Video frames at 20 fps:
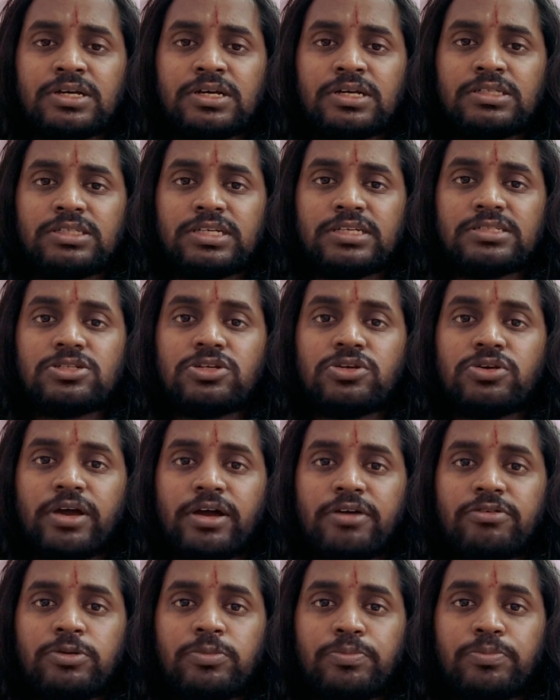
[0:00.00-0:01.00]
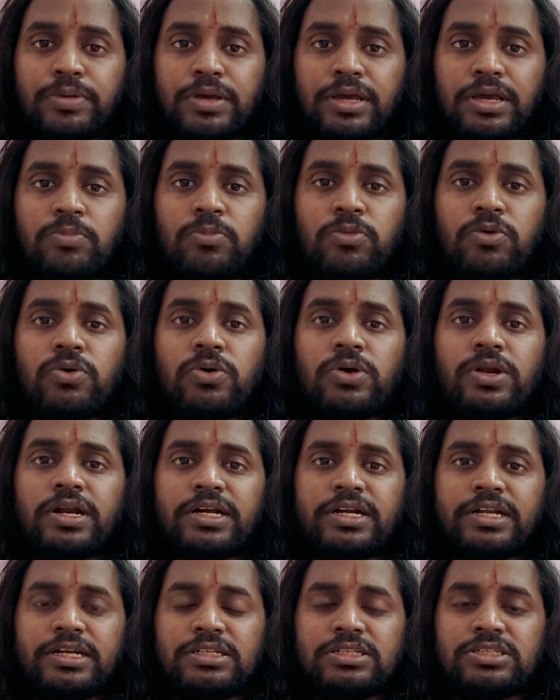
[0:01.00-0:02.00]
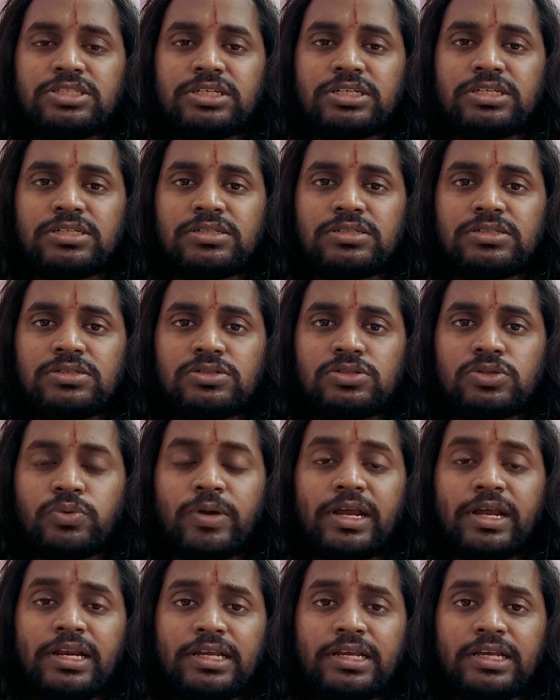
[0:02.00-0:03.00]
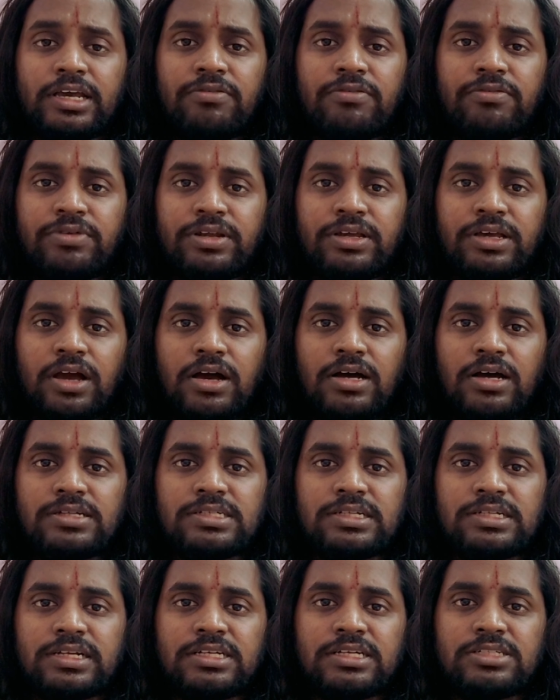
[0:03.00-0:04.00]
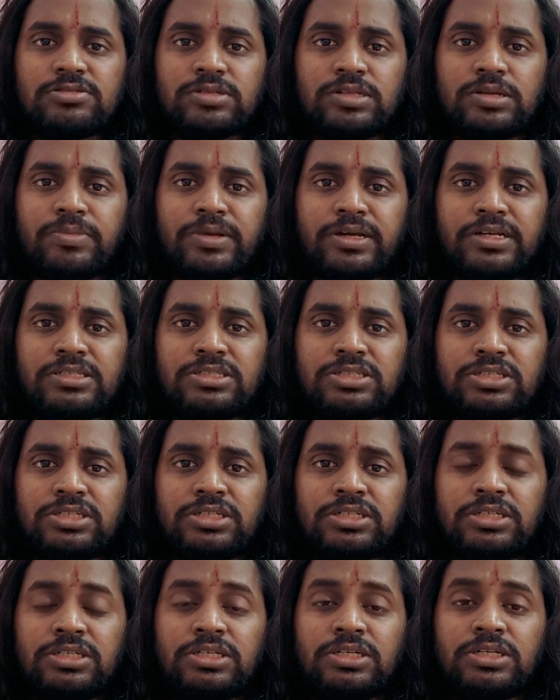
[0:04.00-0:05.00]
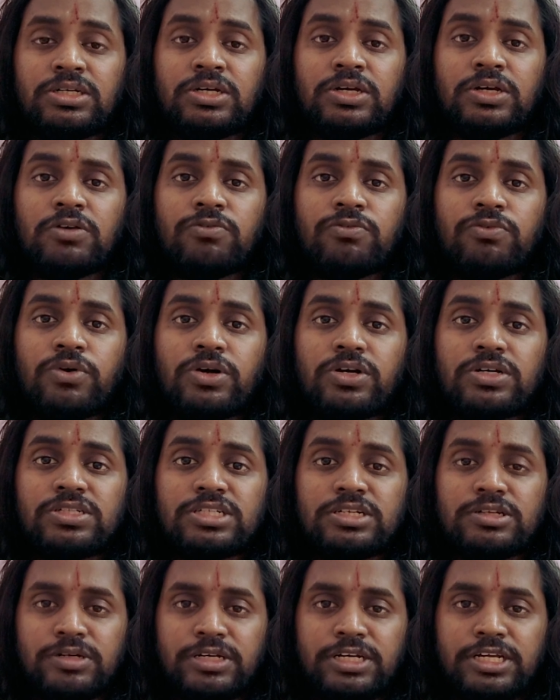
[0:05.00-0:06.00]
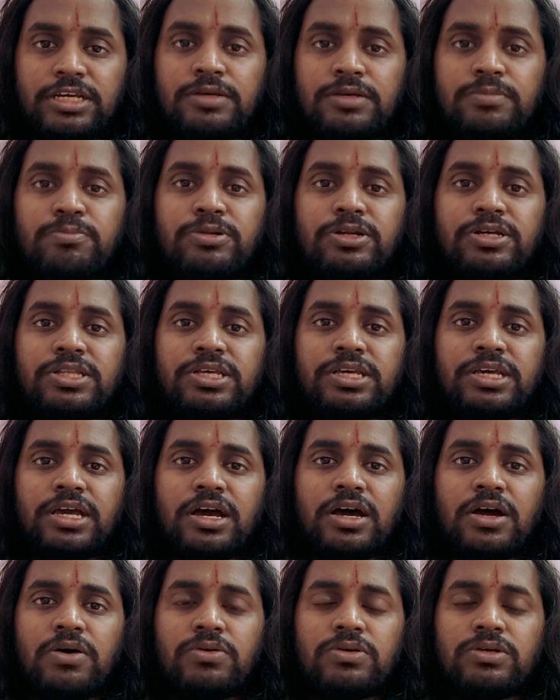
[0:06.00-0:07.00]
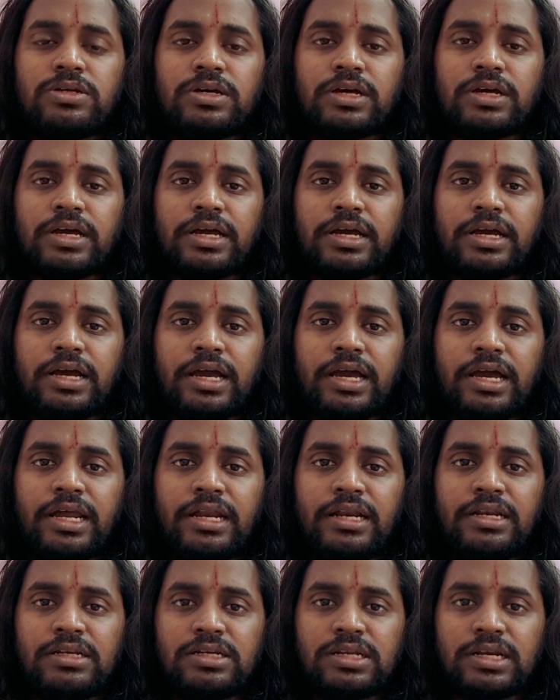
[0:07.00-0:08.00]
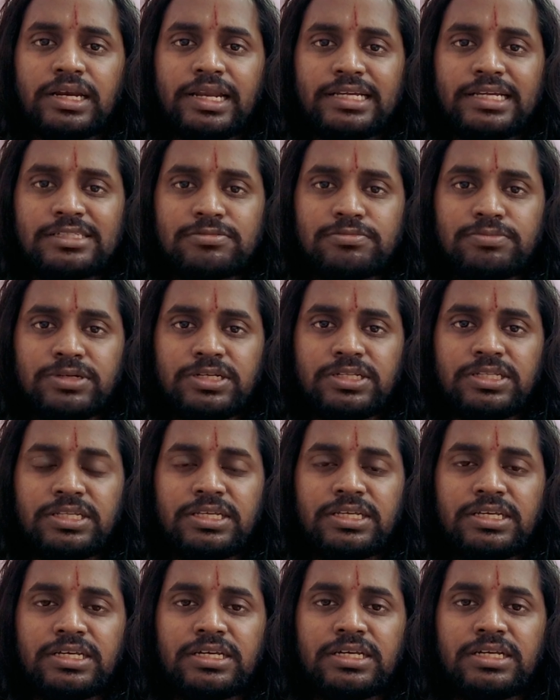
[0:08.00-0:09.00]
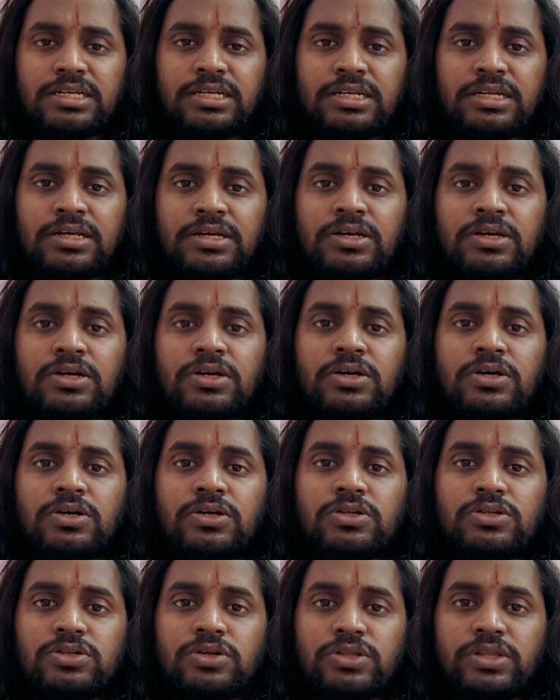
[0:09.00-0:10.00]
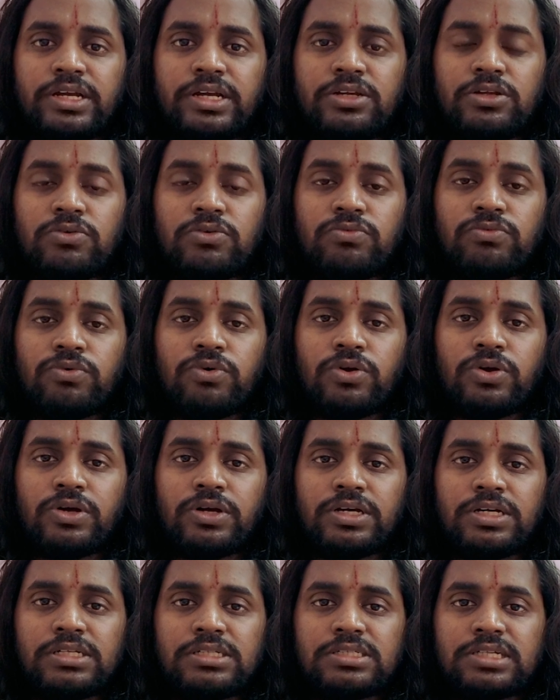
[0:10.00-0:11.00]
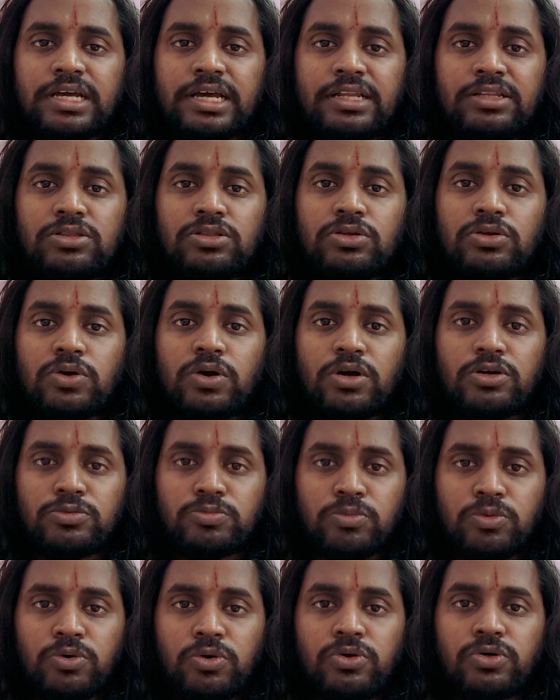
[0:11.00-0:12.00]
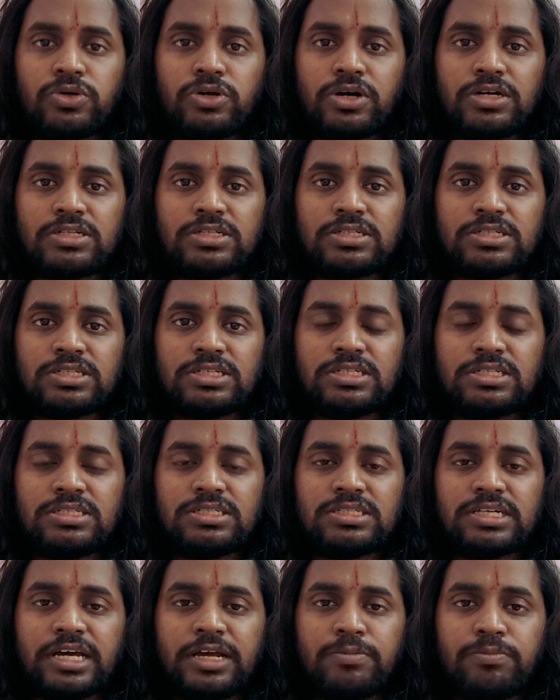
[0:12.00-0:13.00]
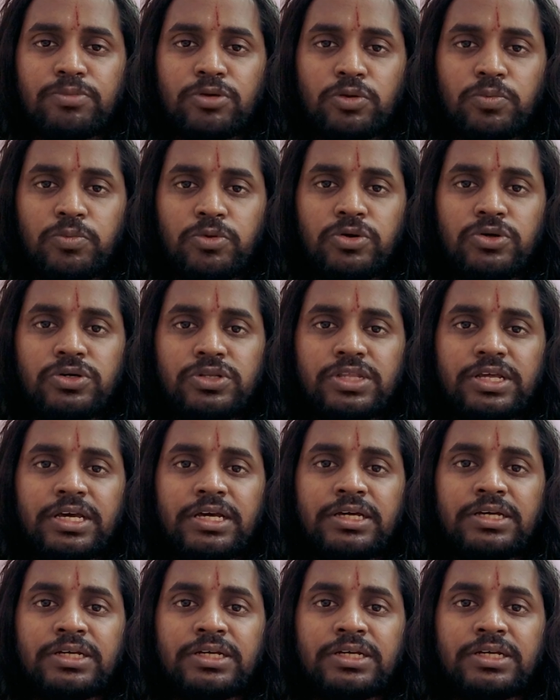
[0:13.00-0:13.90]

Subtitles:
Just you have to pay more attention. So while every asanas mentioned, focus in deep breathing out and less breathing in, so that you focus and throw out more toxins and promote the